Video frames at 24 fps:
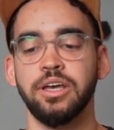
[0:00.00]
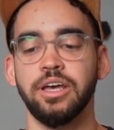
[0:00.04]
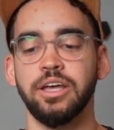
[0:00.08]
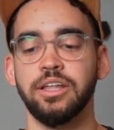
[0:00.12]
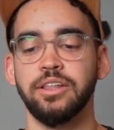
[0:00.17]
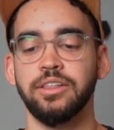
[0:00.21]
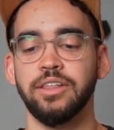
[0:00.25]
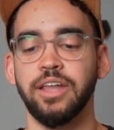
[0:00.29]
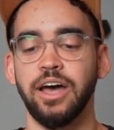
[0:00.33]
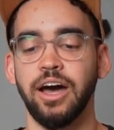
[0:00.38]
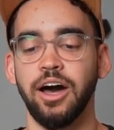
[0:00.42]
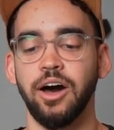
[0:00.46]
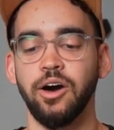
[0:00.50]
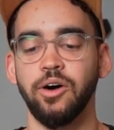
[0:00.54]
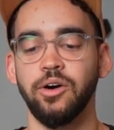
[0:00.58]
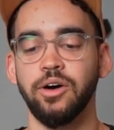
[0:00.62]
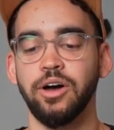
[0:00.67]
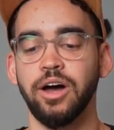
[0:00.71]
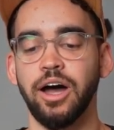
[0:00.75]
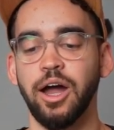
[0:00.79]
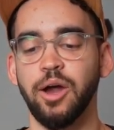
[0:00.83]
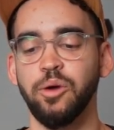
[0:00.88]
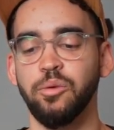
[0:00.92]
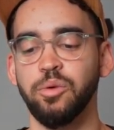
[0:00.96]
And now
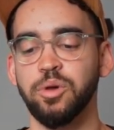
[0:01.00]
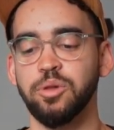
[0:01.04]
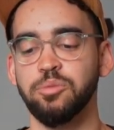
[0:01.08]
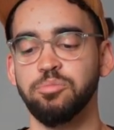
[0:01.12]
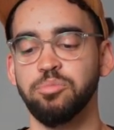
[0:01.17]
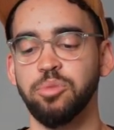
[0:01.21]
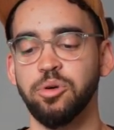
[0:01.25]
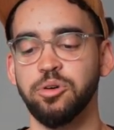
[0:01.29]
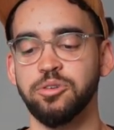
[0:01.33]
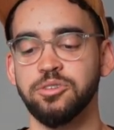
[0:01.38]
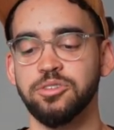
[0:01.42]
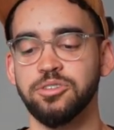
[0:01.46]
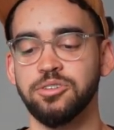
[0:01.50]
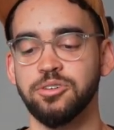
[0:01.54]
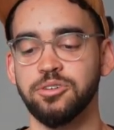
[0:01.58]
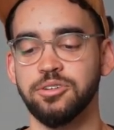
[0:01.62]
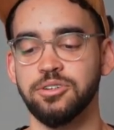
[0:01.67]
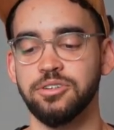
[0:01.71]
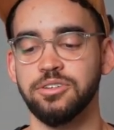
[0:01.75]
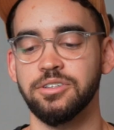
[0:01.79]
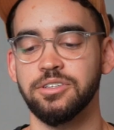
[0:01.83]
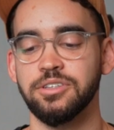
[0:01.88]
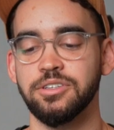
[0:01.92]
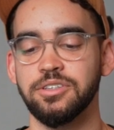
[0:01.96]
I will point
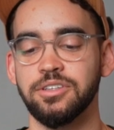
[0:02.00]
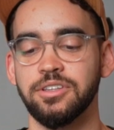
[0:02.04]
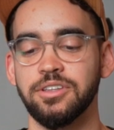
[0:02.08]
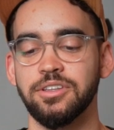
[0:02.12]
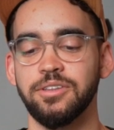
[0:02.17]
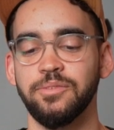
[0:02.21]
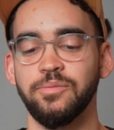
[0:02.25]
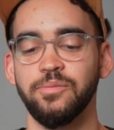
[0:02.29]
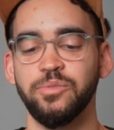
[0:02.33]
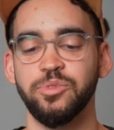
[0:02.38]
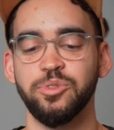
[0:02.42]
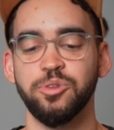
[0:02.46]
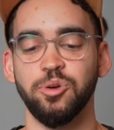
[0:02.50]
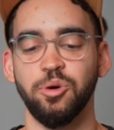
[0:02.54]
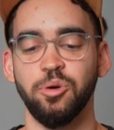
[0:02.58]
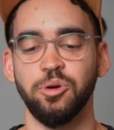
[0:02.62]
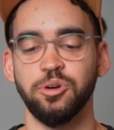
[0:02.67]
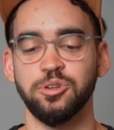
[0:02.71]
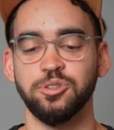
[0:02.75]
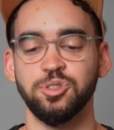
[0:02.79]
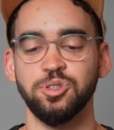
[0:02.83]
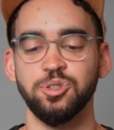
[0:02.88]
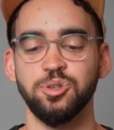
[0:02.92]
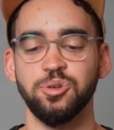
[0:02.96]

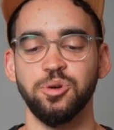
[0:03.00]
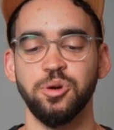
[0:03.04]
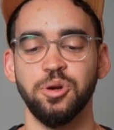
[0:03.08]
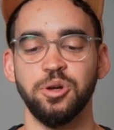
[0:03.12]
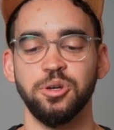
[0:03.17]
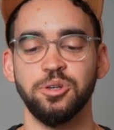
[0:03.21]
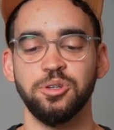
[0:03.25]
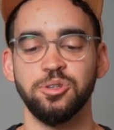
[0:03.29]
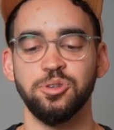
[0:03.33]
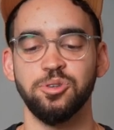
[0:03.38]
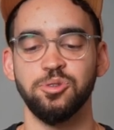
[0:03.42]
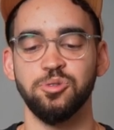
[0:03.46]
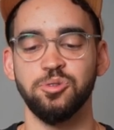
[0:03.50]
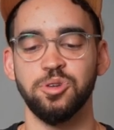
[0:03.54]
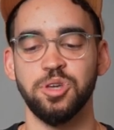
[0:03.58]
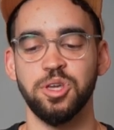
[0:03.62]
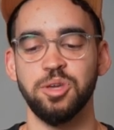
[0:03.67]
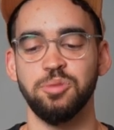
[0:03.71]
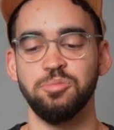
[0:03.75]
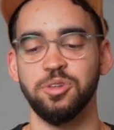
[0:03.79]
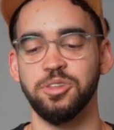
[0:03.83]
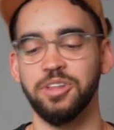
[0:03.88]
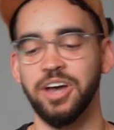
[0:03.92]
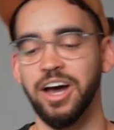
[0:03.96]
towards you to
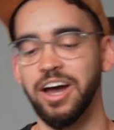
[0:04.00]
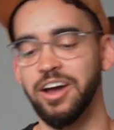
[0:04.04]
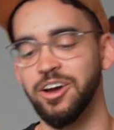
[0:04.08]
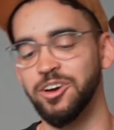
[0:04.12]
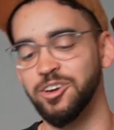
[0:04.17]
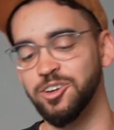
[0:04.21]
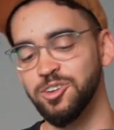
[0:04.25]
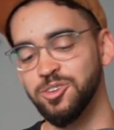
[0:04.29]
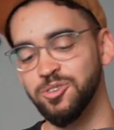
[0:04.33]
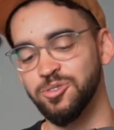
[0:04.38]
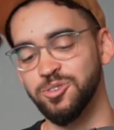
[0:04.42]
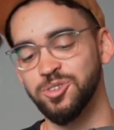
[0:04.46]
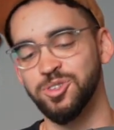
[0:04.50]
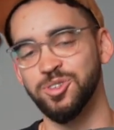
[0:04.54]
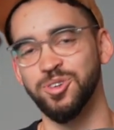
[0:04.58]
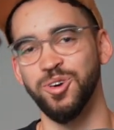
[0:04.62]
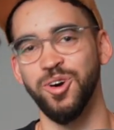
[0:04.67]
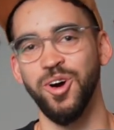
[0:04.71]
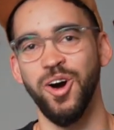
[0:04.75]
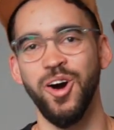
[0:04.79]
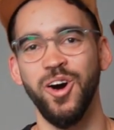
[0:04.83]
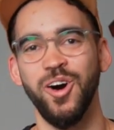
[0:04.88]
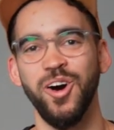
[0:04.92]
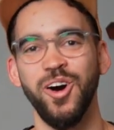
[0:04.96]
keep an eye on you.
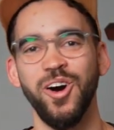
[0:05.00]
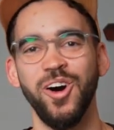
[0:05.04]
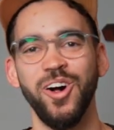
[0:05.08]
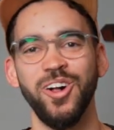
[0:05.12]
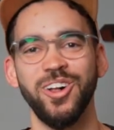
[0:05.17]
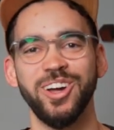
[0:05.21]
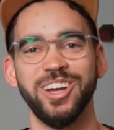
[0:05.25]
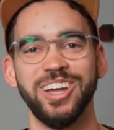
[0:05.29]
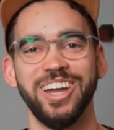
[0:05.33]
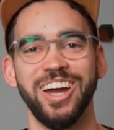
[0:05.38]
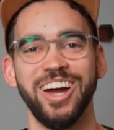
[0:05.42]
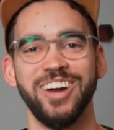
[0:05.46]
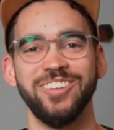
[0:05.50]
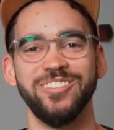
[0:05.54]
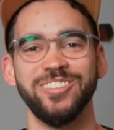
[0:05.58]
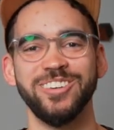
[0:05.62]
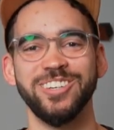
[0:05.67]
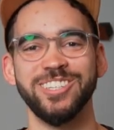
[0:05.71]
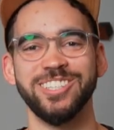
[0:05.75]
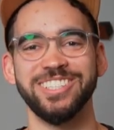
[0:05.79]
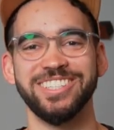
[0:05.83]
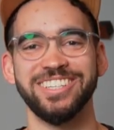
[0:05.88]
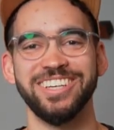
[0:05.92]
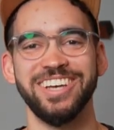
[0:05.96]
So all
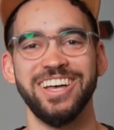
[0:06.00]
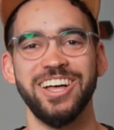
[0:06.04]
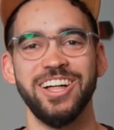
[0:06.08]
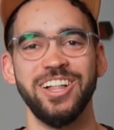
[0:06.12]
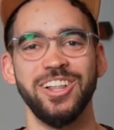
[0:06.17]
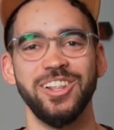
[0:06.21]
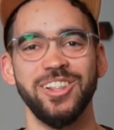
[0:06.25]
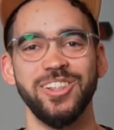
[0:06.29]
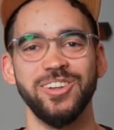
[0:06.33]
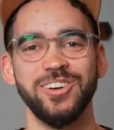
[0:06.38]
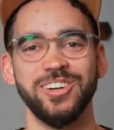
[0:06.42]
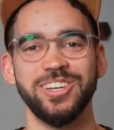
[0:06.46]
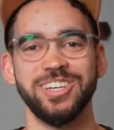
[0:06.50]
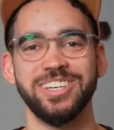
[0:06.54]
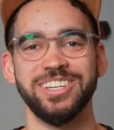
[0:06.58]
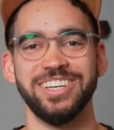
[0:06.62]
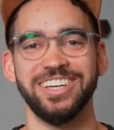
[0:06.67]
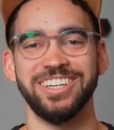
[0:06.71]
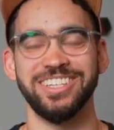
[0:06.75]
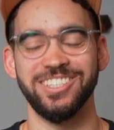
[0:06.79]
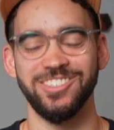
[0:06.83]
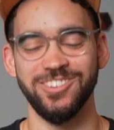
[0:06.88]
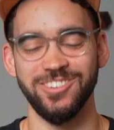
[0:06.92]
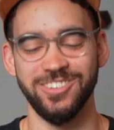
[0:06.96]
cameras looking
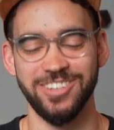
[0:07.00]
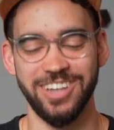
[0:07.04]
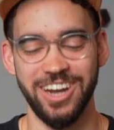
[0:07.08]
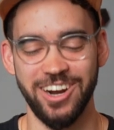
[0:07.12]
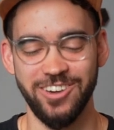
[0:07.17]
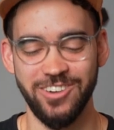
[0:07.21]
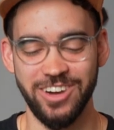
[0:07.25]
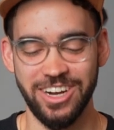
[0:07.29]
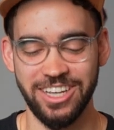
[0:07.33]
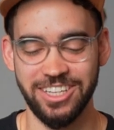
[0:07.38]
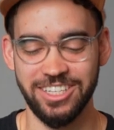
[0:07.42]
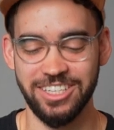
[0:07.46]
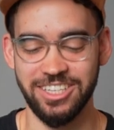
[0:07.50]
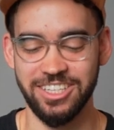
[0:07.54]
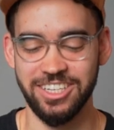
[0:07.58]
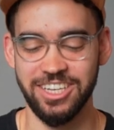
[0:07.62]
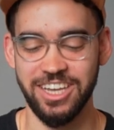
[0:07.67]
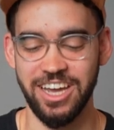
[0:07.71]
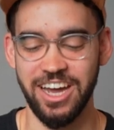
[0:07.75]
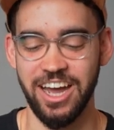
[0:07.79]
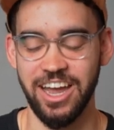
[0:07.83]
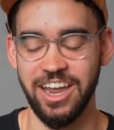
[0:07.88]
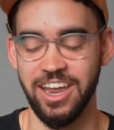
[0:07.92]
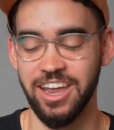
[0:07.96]
at you directly in
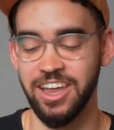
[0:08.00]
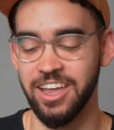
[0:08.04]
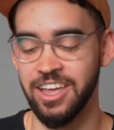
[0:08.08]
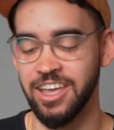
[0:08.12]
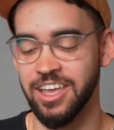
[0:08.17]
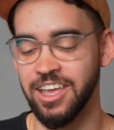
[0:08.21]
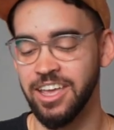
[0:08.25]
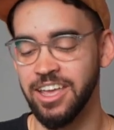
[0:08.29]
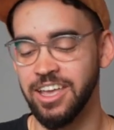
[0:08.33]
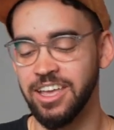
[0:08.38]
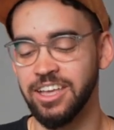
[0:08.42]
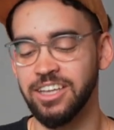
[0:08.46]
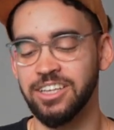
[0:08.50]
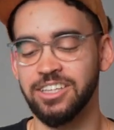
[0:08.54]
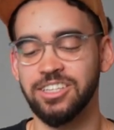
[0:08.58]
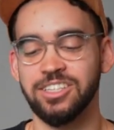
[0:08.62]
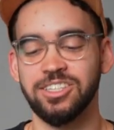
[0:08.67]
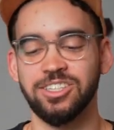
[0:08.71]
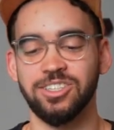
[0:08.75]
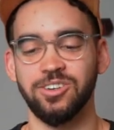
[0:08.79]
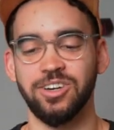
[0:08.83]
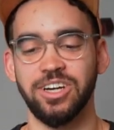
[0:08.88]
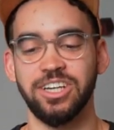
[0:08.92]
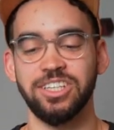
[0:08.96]
the eye.
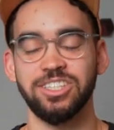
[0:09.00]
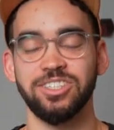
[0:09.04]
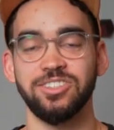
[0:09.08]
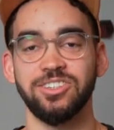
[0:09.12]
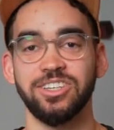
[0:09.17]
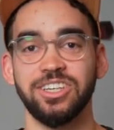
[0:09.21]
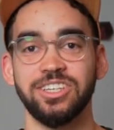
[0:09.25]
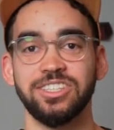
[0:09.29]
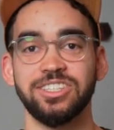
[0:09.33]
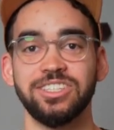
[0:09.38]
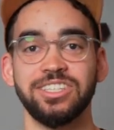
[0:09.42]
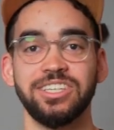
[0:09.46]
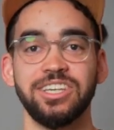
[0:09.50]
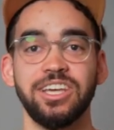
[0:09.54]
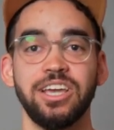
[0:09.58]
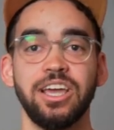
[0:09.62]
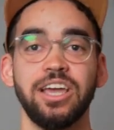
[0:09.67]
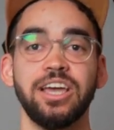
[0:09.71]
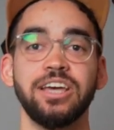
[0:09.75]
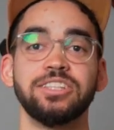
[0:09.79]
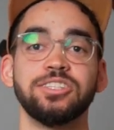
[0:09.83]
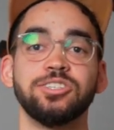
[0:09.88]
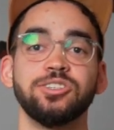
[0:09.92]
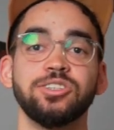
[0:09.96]
So as you can see,
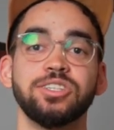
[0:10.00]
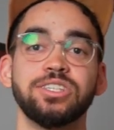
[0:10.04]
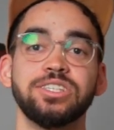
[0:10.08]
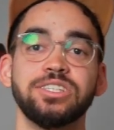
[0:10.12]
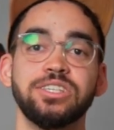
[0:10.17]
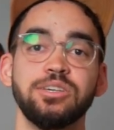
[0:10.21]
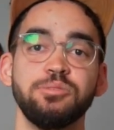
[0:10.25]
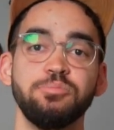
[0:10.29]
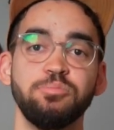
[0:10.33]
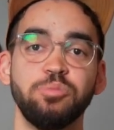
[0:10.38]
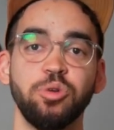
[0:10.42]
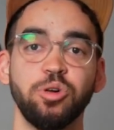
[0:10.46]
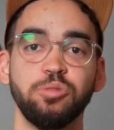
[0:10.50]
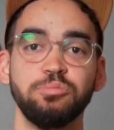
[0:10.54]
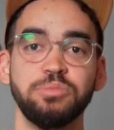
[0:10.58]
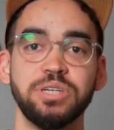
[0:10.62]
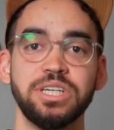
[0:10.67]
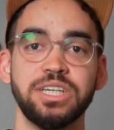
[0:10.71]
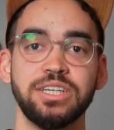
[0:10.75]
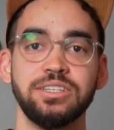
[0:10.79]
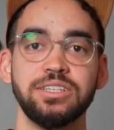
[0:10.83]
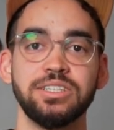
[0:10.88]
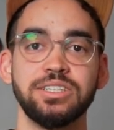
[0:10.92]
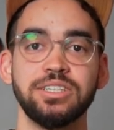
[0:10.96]
it's a simple
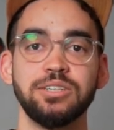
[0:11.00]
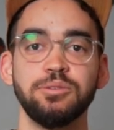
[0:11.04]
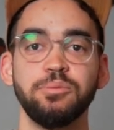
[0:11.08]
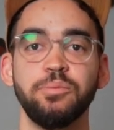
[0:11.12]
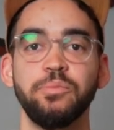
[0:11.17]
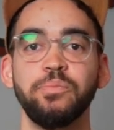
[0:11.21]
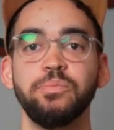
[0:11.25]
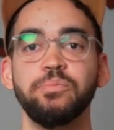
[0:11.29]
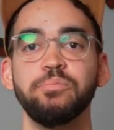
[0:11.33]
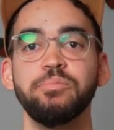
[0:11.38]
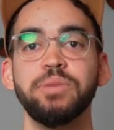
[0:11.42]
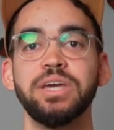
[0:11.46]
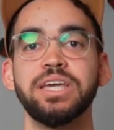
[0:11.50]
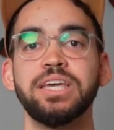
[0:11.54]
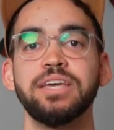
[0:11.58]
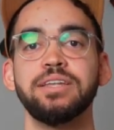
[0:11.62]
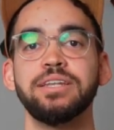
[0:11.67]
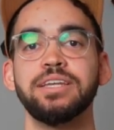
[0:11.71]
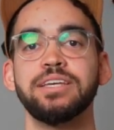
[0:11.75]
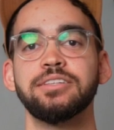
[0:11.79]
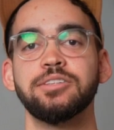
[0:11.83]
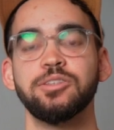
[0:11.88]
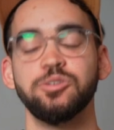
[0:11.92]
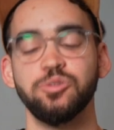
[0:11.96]
mechanism,
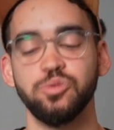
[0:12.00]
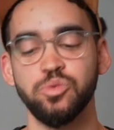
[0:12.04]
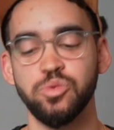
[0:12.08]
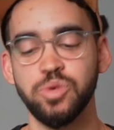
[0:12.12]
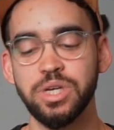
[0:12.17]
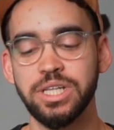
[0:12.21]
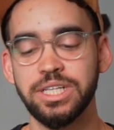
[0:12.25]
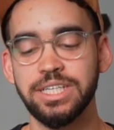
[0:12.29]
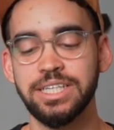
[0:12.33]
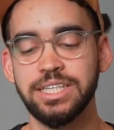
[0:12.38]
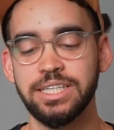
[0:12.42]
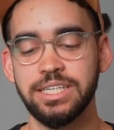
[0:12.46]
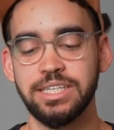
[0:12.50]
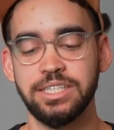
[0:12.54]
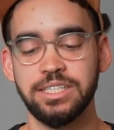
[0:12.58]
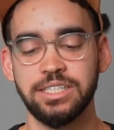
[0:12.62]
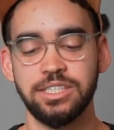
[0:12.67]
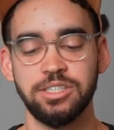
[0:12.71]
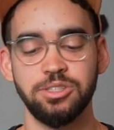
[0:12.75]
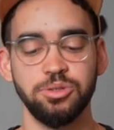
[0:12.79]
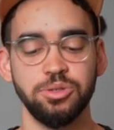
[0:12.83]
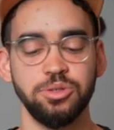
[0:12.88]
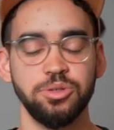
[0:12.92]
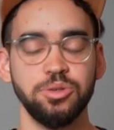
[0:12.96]
making it really
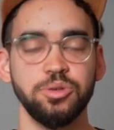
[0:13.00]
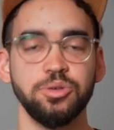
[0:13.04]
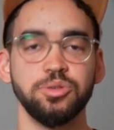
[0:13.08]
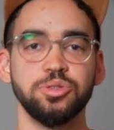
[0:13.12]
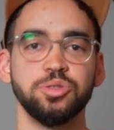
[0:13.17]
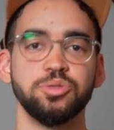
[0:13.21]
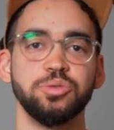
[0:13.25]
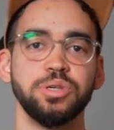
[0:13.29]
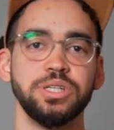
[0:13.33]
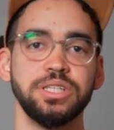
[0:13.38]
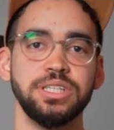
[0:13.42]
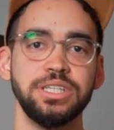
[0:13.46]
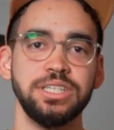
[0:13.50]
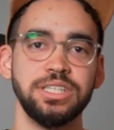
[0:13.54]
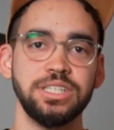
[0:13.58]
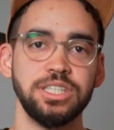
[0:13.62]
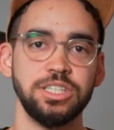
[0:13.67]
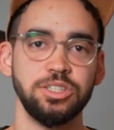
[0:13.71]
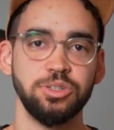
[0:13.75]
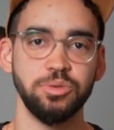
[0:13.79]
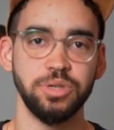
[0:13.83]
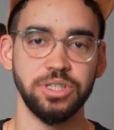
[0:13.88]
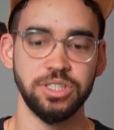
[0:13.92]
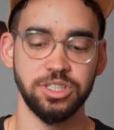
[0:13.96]
easy to use, really
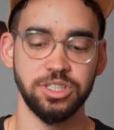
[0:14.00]
easy to